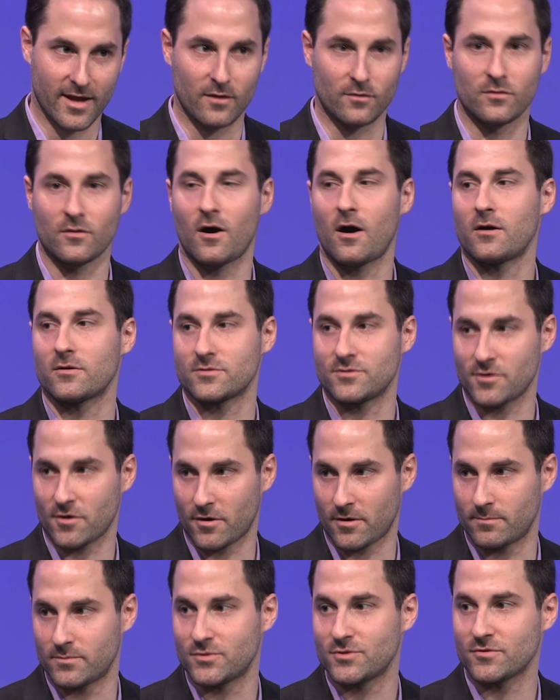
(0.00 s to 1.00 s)
at
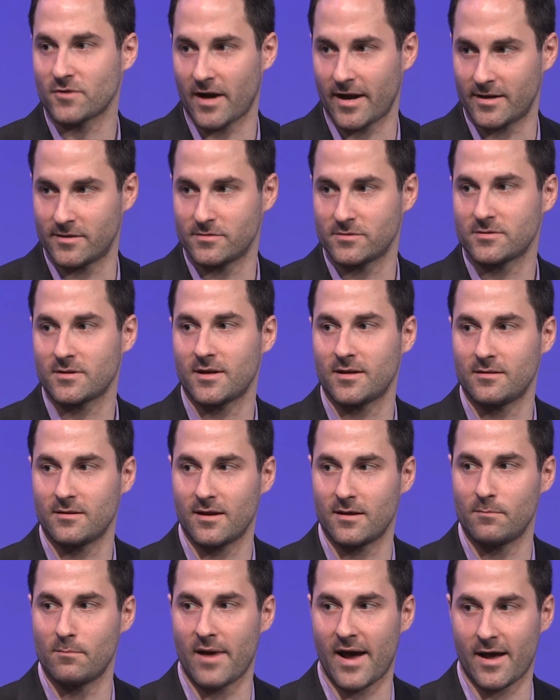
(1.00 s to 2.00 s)
long-term trends
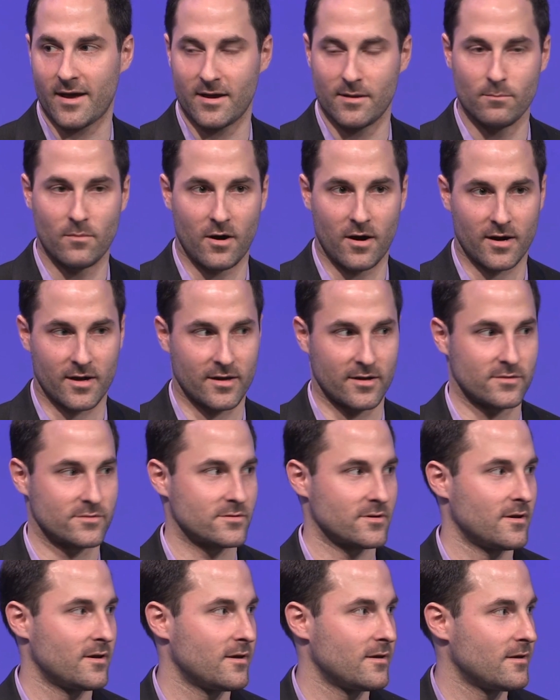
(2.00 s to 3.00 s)
in
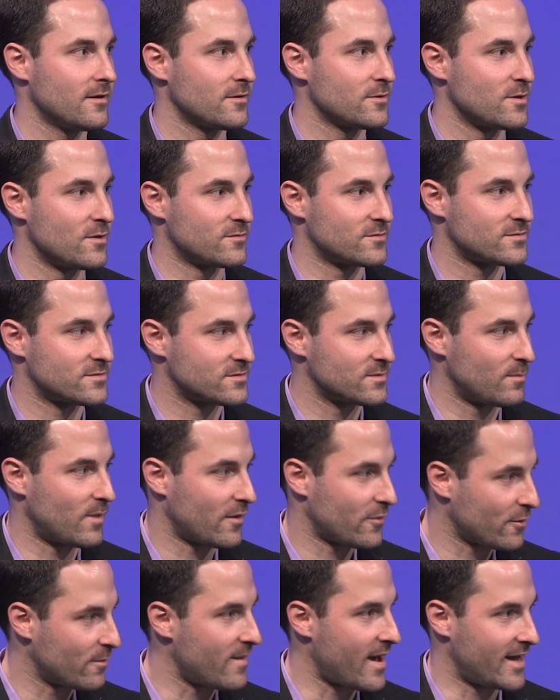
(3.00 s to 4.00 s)
markets. You have some
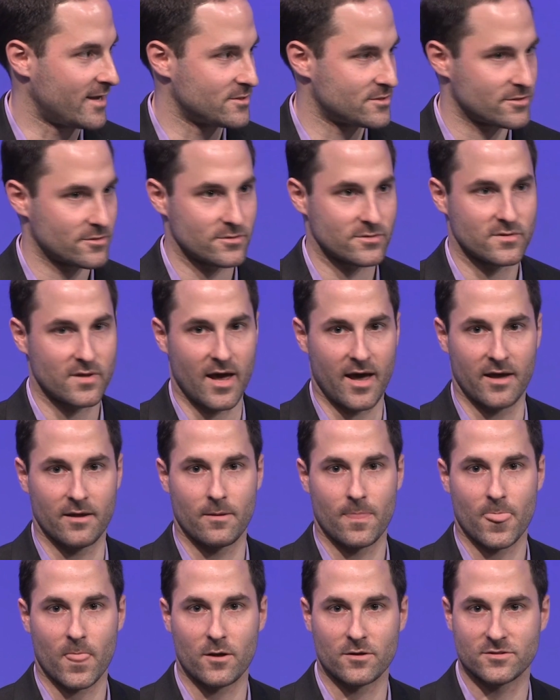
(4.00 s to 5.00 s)
other managers
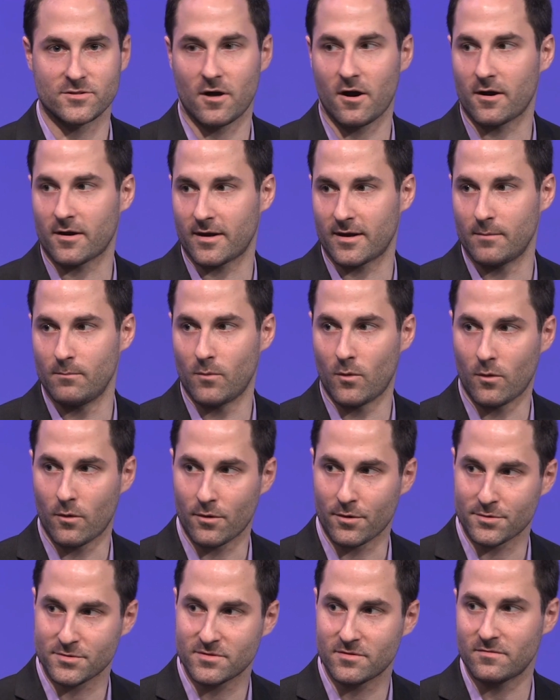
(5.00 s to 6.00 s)
that are targeting
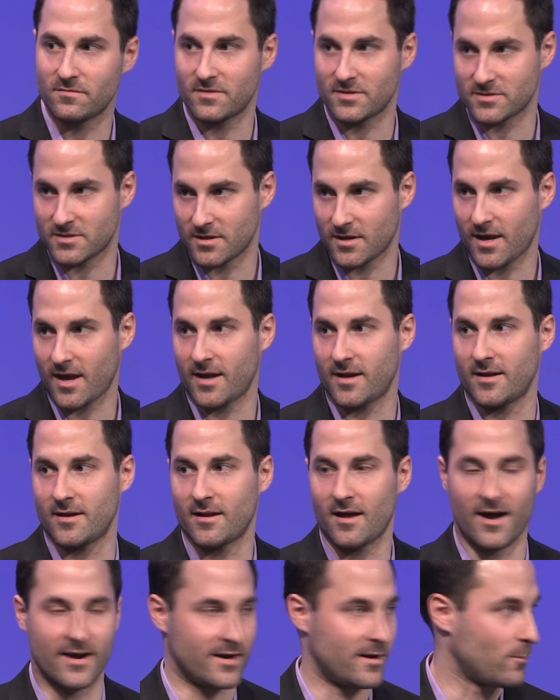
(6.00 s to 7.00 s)
more sophisticated,
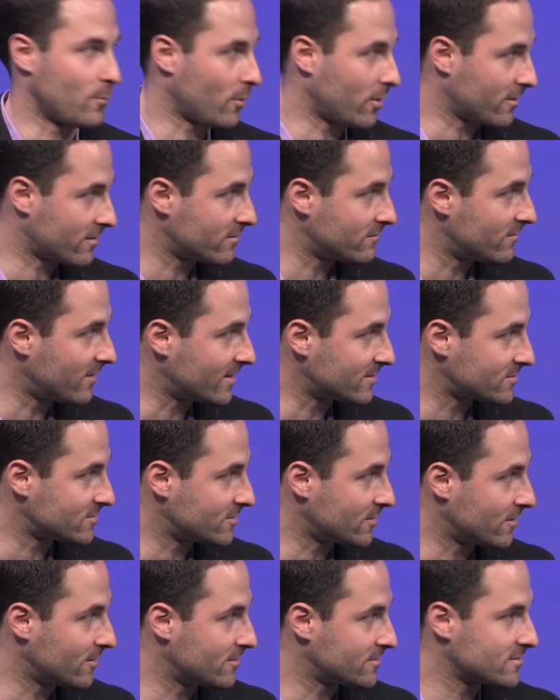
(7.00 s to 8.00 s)
high net worth
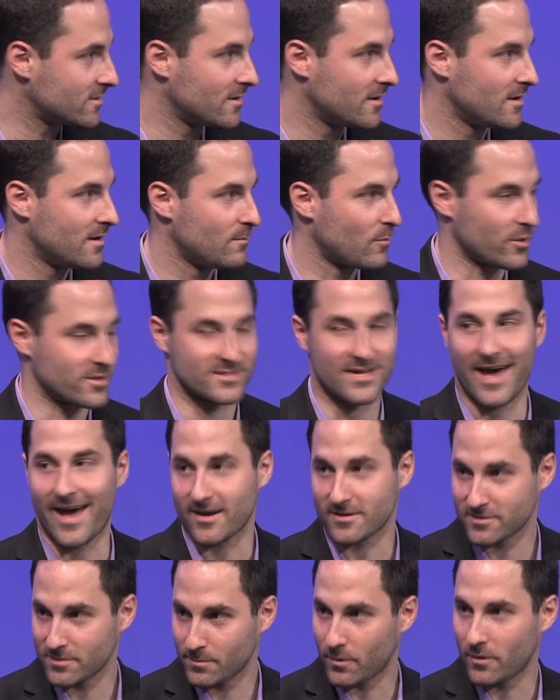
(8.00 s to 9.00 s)
investors, more
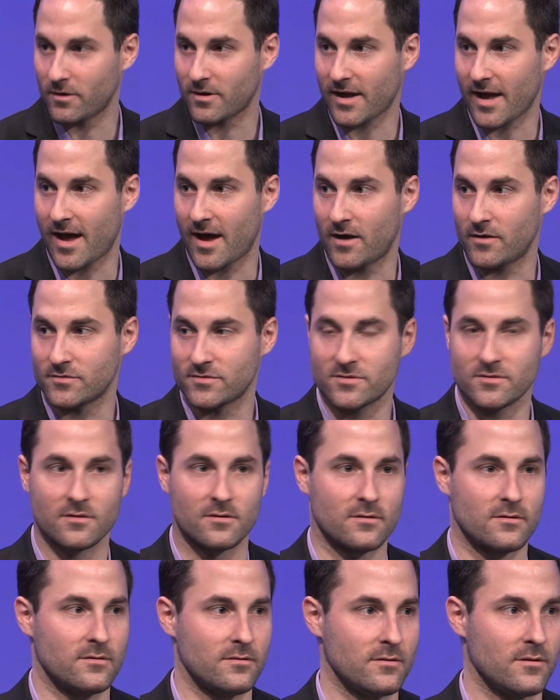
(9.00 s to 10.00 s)
taxable accounts.
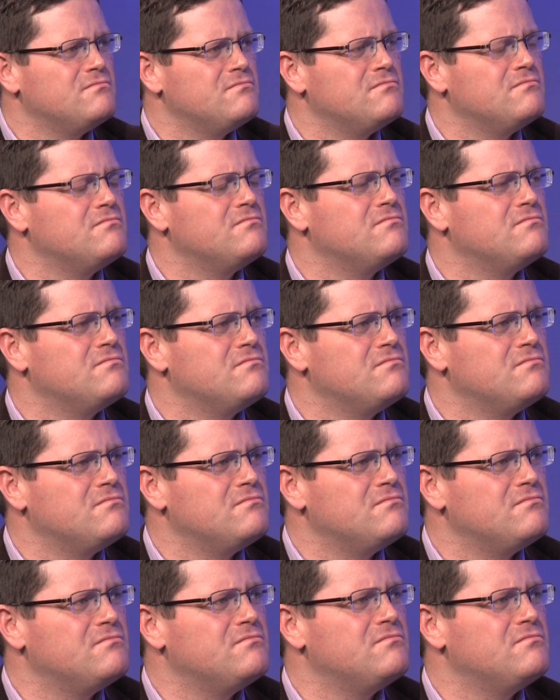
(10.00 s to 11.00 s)
There's going to
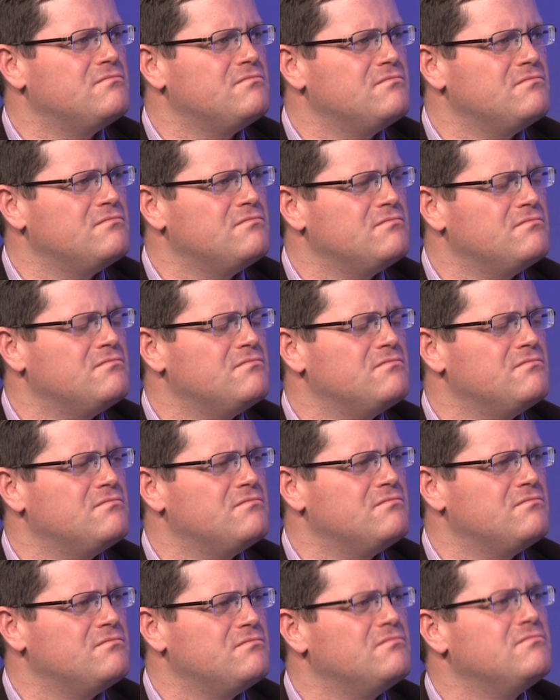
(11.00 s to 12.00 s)
be more
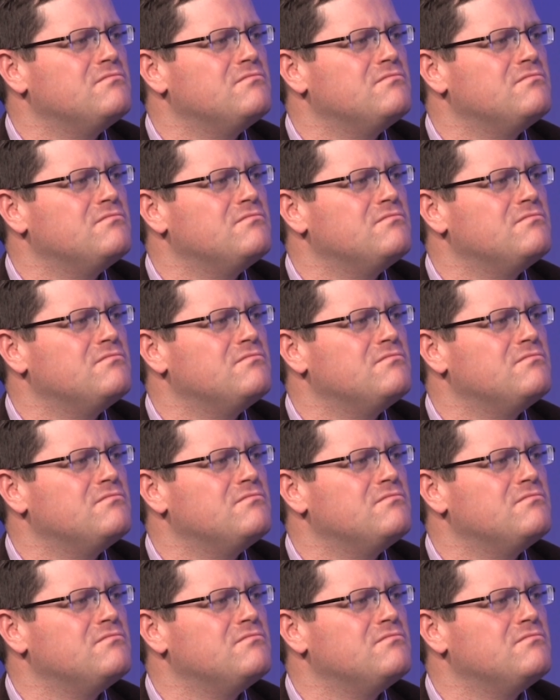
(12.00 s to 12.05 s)
turnover.